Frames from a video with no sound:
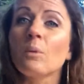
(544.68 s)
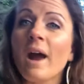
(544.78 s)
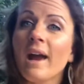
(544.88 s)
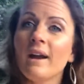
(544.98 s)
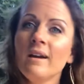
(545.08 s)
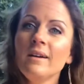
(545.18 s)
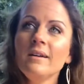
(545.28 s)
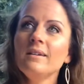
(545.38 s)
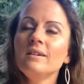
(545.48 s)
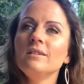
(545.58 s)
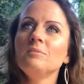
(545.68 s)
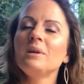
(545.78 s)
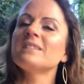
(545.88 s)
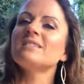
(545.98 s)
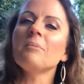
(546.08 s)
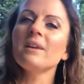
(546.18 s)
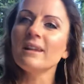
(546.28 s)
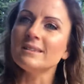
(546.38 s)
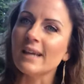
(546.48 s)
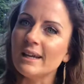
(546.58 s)
way, pick something
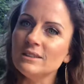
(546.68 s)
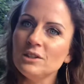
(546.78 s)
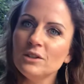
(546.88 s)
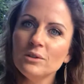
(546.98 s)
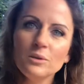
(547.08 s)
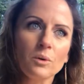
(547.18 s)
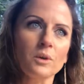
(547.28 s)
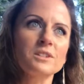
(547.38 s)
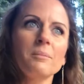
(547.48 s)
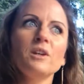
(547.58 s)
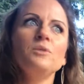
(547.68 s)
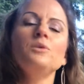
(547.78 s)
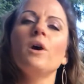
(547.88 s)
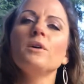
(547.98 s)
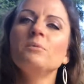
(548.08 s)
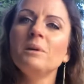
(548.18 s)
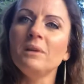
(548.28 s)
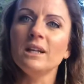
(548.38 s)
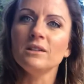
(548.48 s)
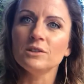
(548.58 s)
that's saying to you, or something you know you've been
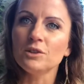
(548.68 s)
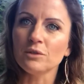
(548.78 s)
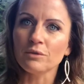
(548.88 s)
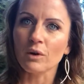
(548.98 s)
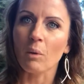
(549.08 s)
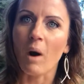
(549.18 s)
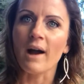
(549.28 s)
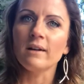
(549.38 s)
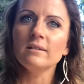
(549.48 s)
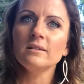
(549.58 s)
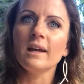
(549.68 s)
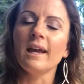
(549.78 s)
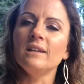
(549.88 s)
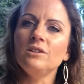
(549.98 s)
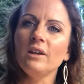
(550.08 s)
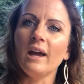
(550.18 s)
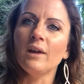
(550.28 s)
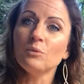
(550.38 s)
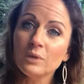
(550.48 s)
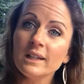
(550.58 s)
meaning to do for a while, and
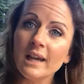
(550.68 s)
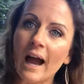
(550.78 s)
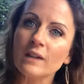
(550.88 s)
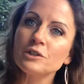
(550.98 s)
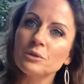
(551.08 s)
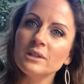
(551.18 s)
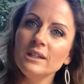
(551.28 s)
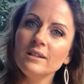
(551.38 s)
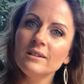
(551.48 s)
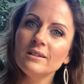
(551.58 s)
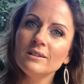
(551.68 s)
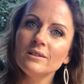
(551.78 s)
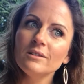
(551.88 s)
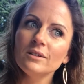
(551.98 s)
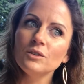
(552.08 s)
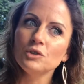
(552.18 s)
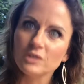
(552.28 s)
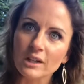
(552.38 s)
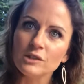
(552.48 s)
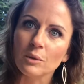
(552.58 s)
really actually
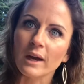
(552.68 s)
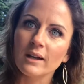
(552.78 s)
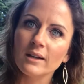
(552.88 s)
stick to it.